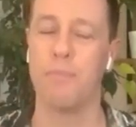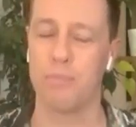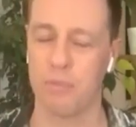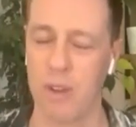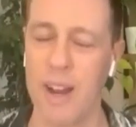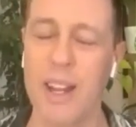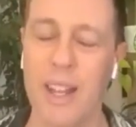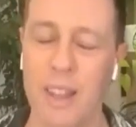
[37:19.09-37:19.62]

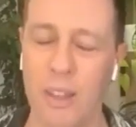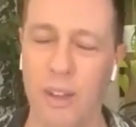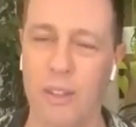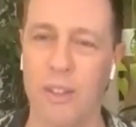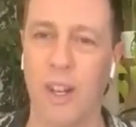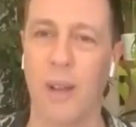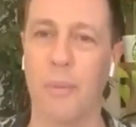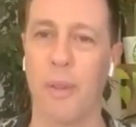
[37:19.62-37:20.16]
break
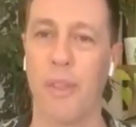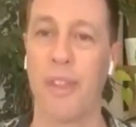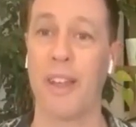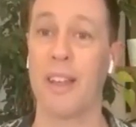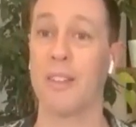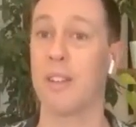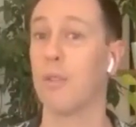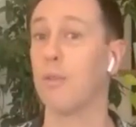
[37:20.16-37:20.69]
those types of
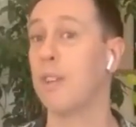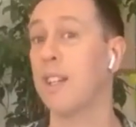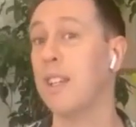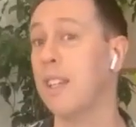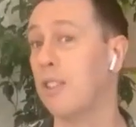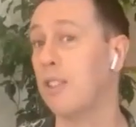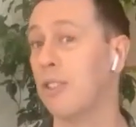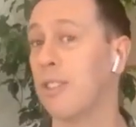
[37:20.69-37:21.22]
things, a
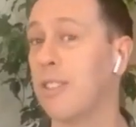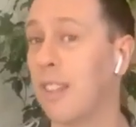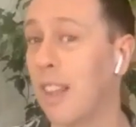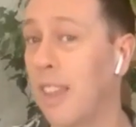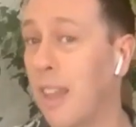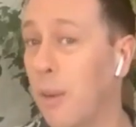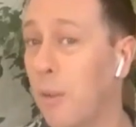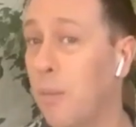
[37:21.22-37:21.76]
really
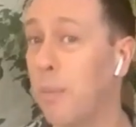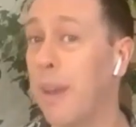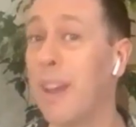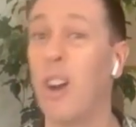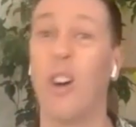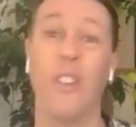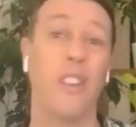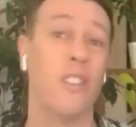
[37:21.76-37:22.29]
interesting thing would
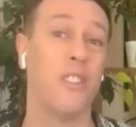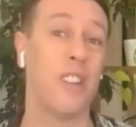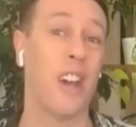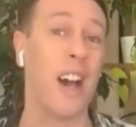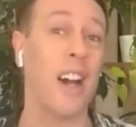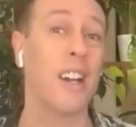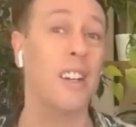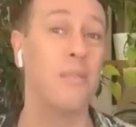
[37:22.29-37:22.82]
be on the
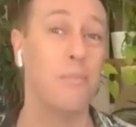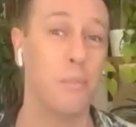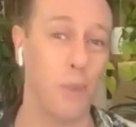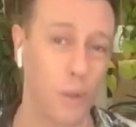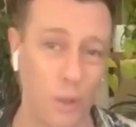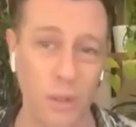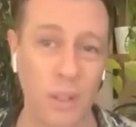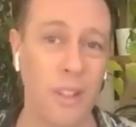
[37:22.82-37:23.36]
dark
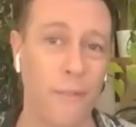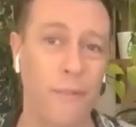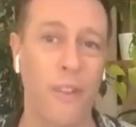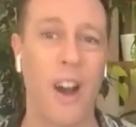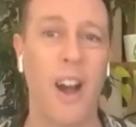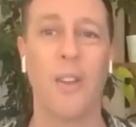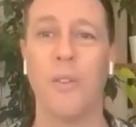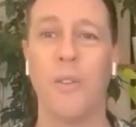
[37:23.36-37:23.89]
moon, the
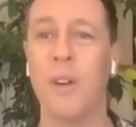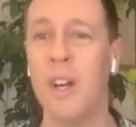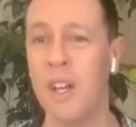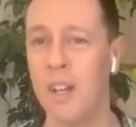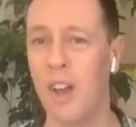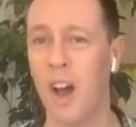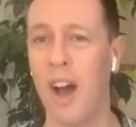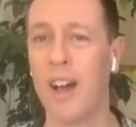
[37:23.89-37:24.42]
final
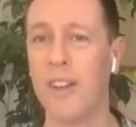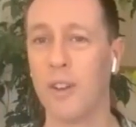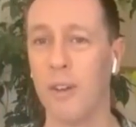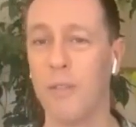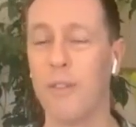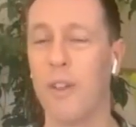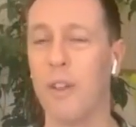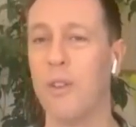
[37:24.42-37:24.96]
night
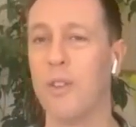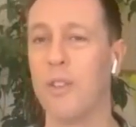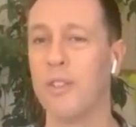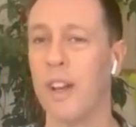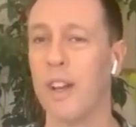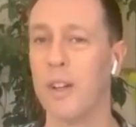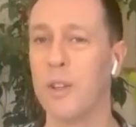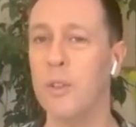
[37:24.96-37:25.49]
of the lunar
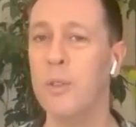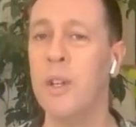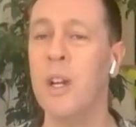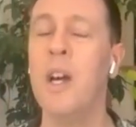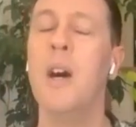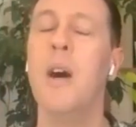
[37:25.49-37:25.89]
cycle,